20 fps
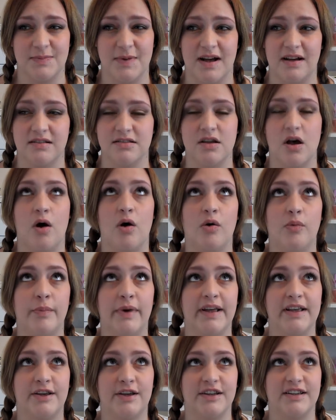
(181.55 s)
smells. Oh
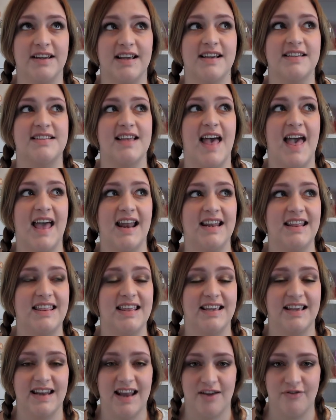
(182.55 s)
my goodness,
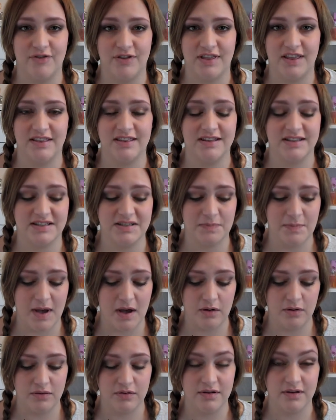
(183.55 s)
anything and everything that
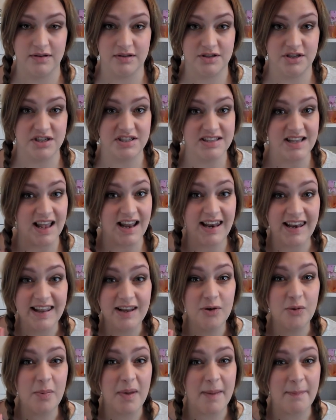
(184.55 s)
smelled just a
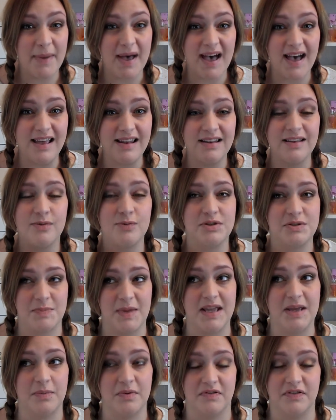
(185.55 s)
little bit bad was
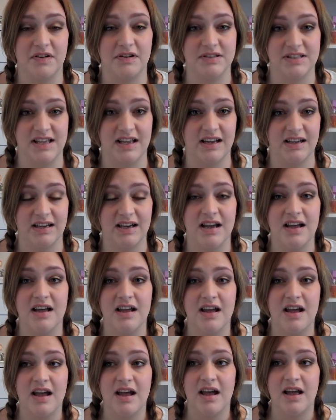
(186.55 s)
making me feel sick.
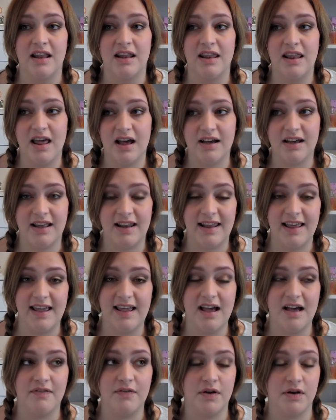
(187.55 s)

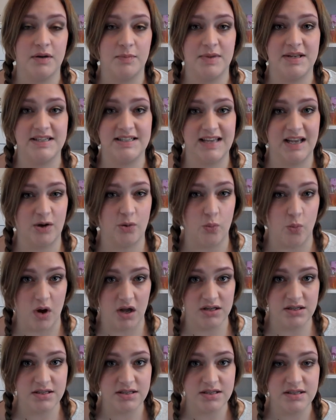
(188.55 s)
Luckily, I've only been sick
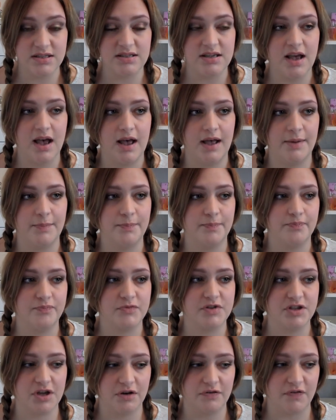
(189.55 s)
once
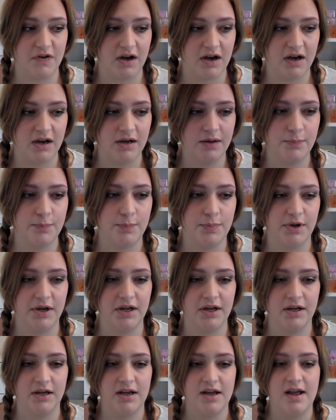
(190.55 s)
so far,
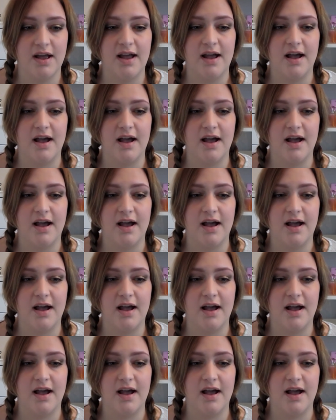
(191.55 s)
but